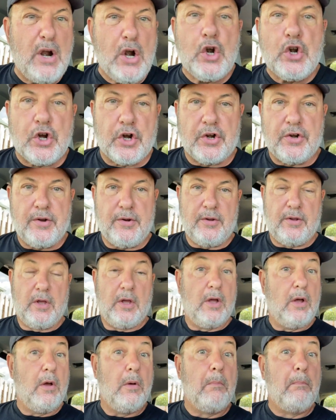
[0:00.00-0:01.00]
murdered
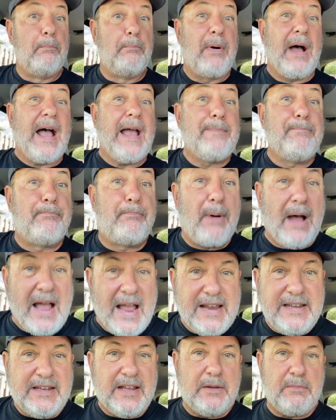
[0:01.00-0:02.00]
by
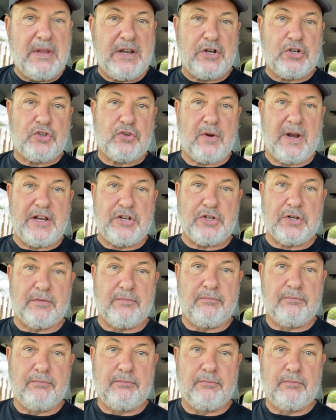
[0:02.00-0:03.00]
Biden administration.